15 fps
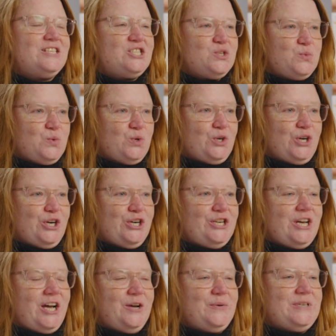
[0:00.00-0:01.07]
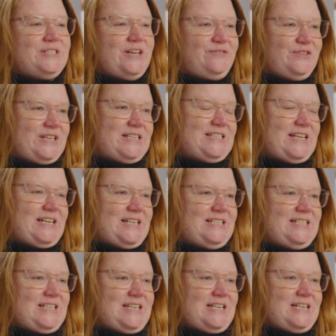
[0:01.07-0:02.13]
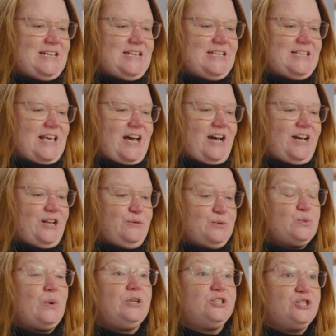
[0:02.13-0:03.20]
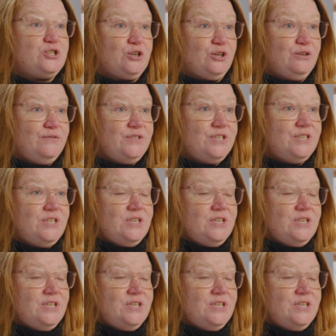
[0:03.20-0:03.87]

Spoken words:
this award, I would definitely say to Dean that it was well deserved.